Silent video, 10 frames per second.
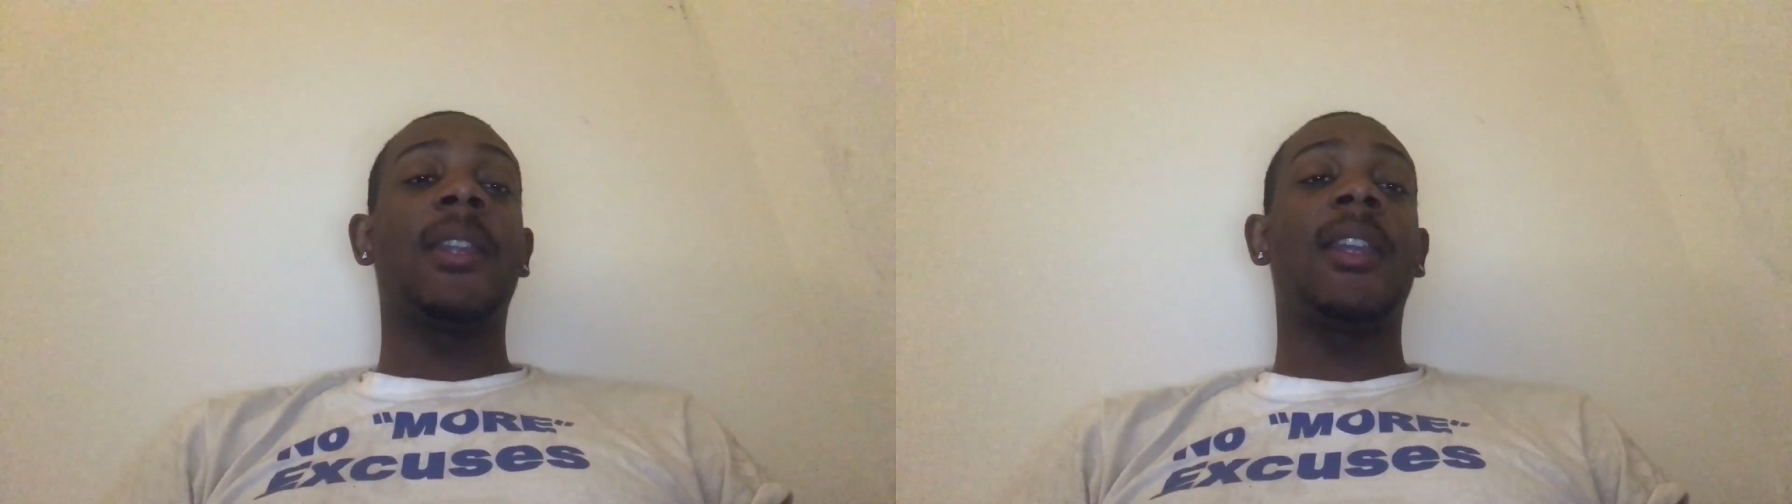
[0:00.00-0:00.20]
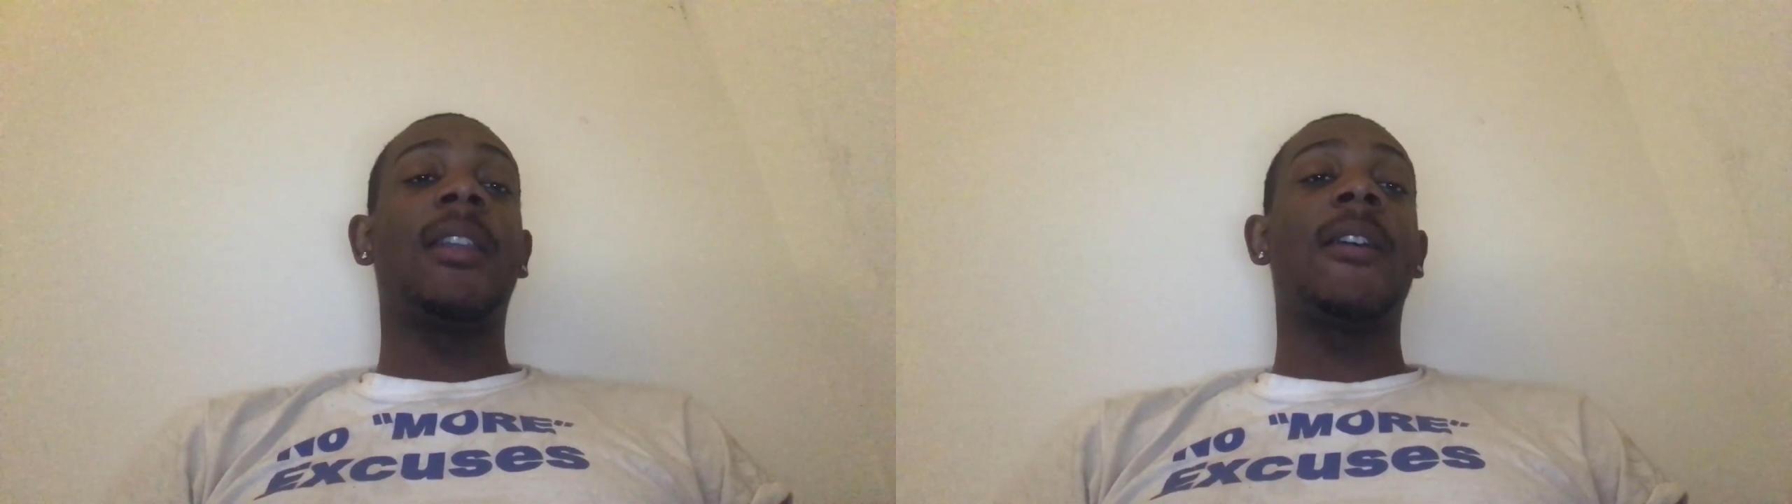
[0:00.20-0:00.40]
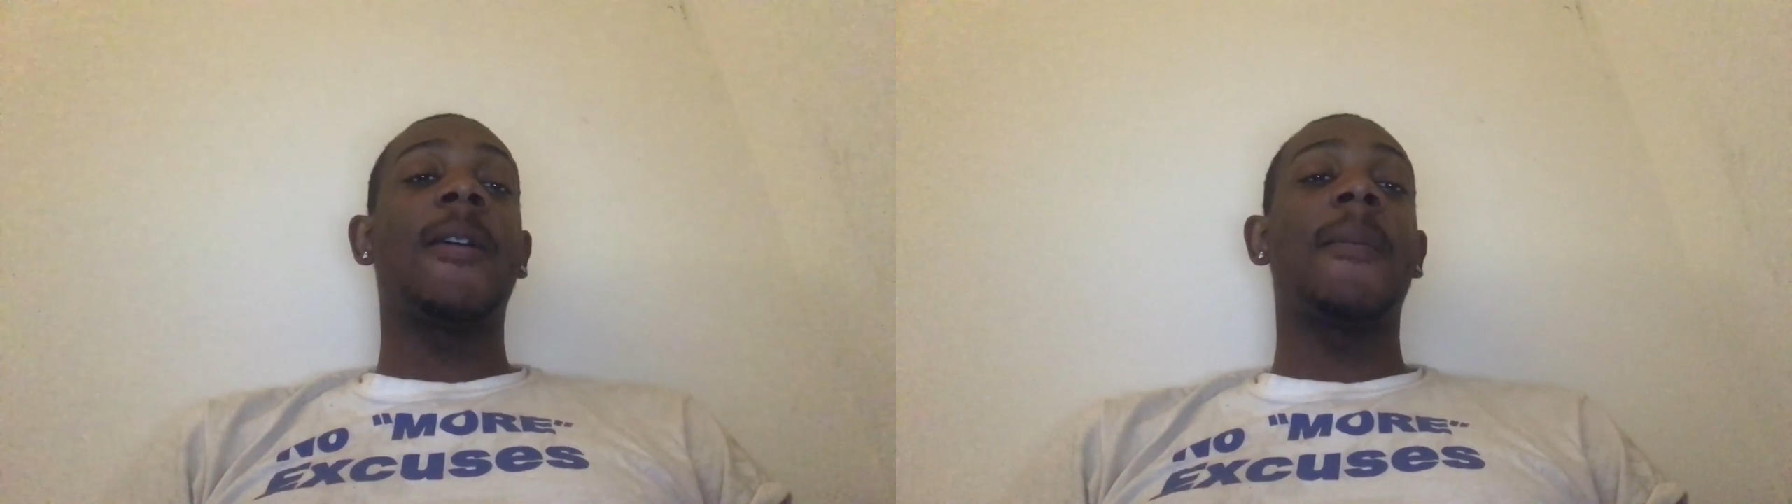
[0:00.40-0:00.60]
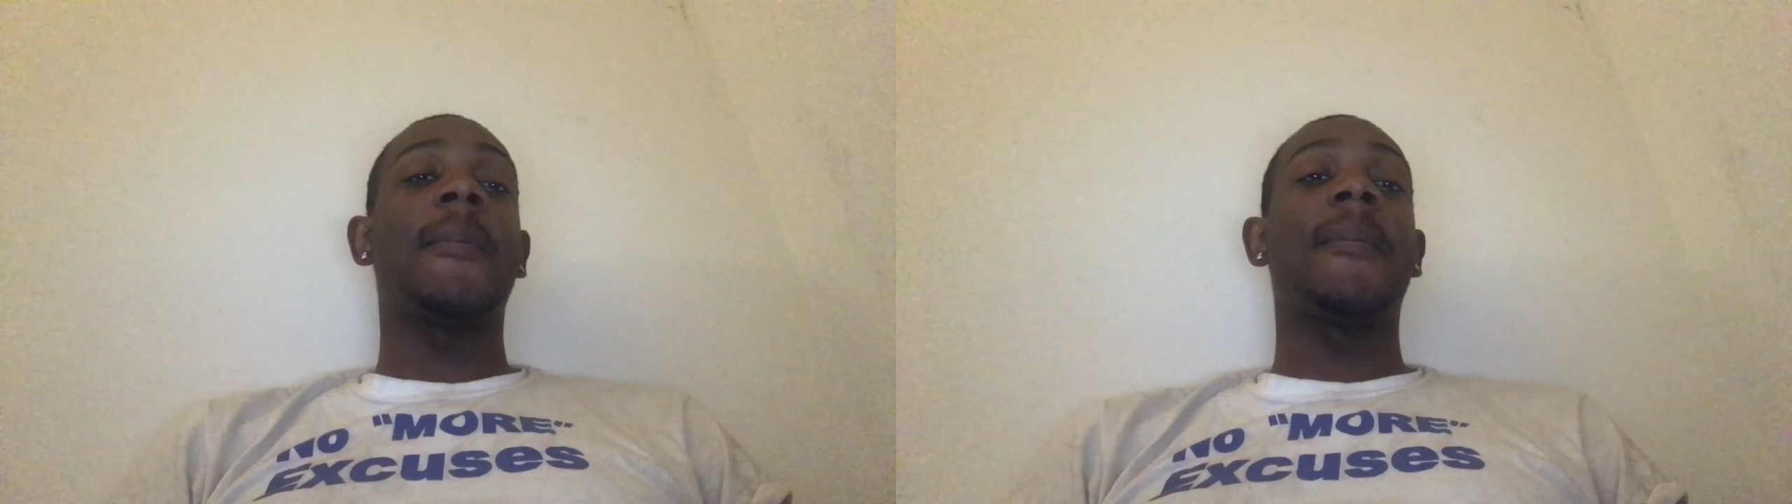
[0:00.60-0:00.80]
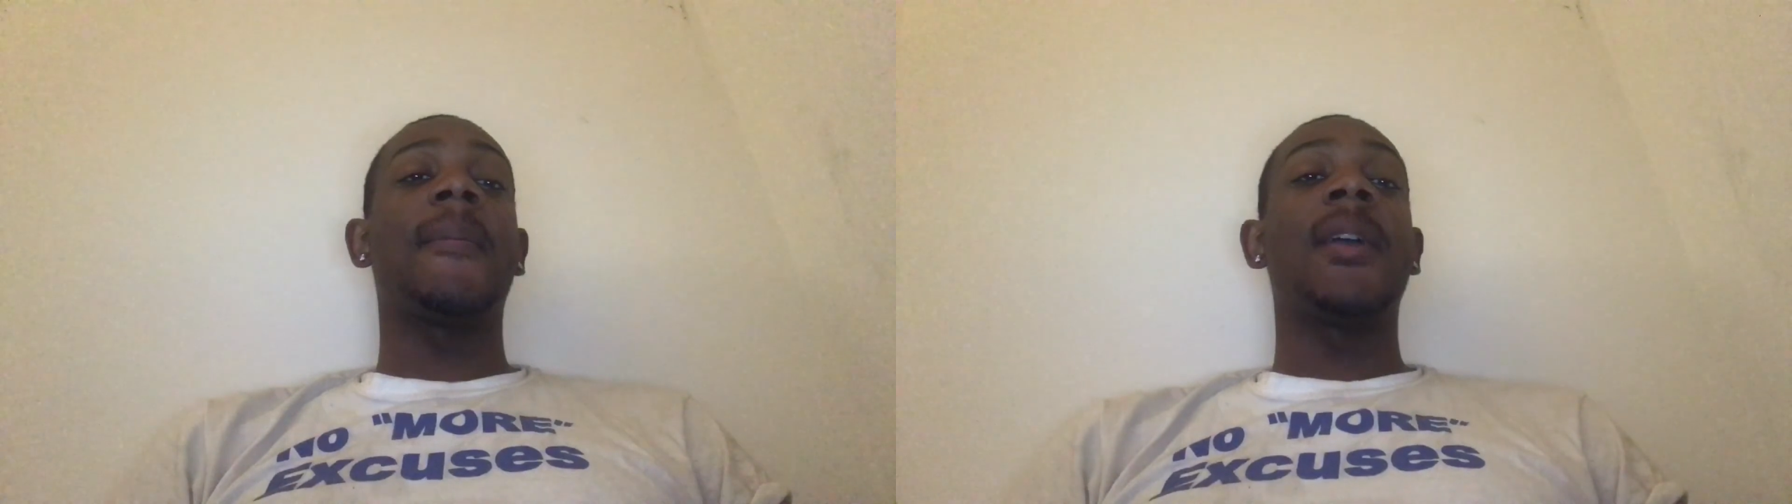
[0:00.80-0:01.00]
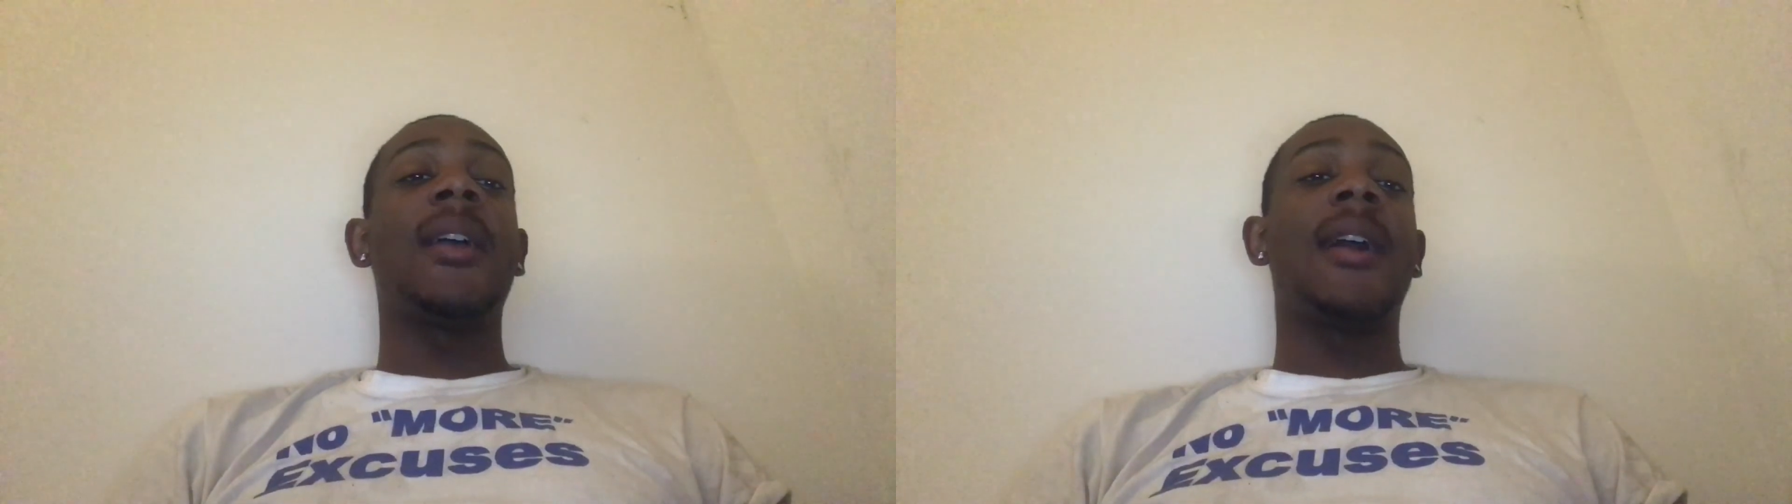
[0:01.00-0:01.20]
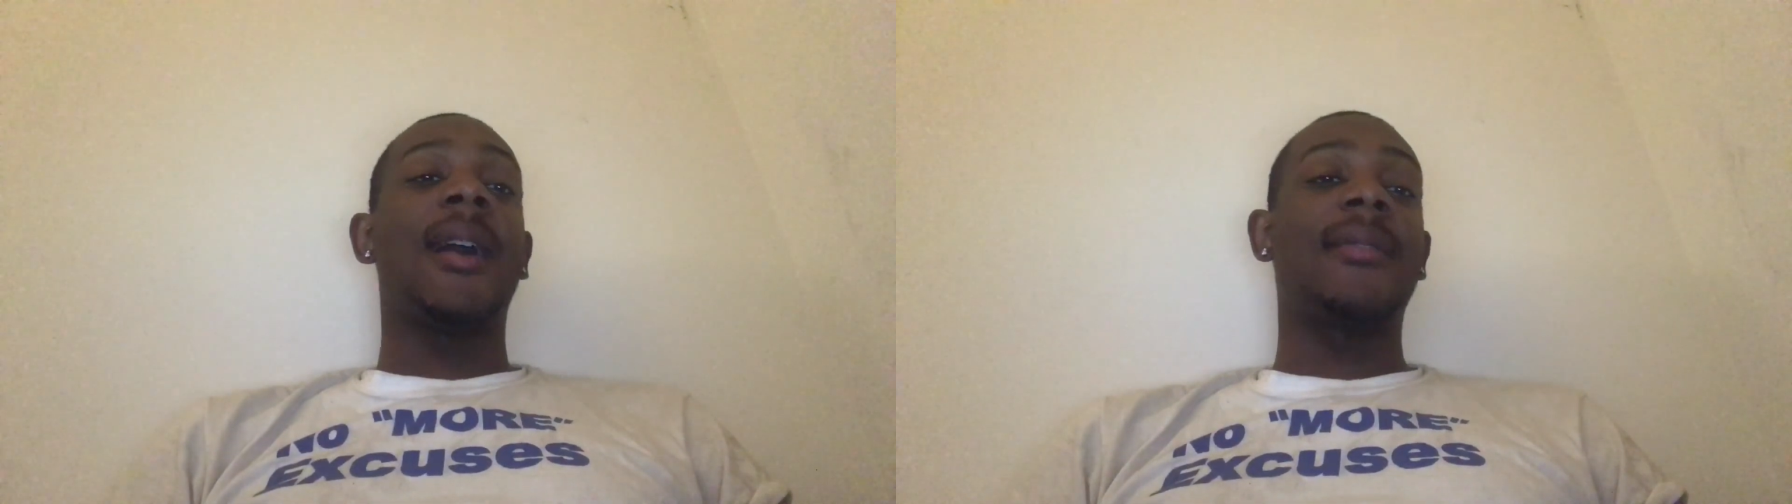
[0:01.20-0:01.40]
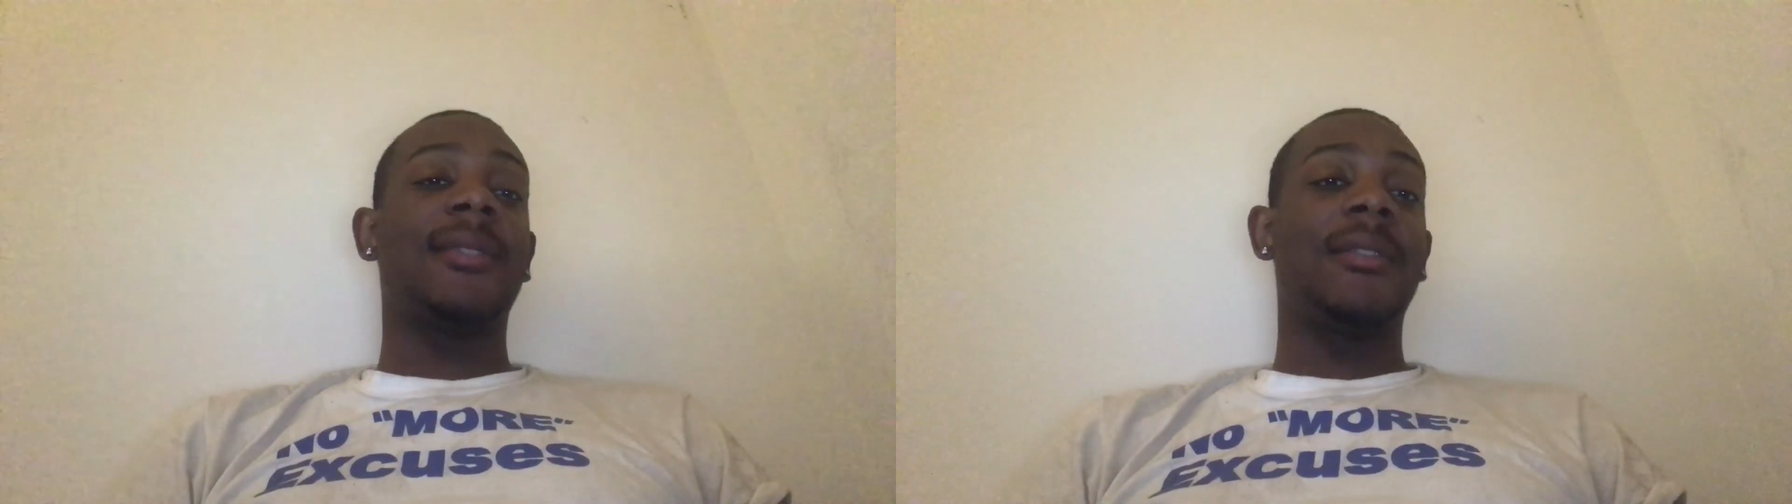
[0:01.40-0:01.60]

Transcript: and I'll see